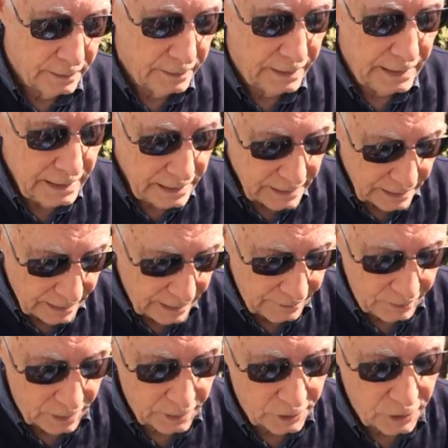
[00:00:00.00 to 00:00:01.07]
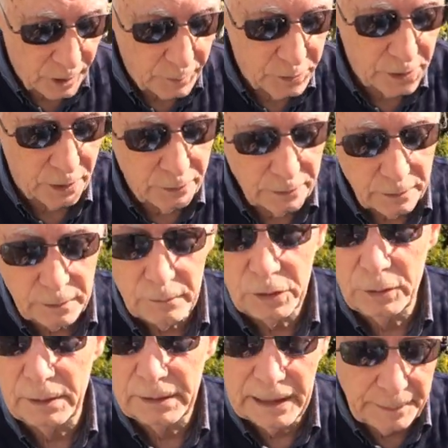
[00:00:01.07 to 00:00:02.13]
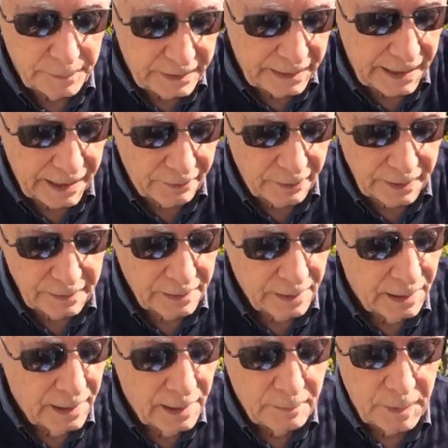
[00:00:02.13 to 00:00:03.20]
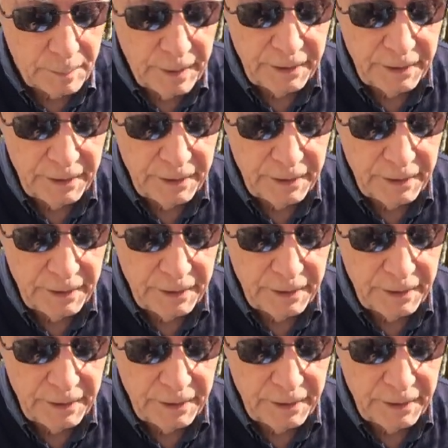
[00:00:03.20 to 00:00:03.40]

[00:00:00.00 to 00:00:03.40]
These, I've got the tops on, which will keep the air in, but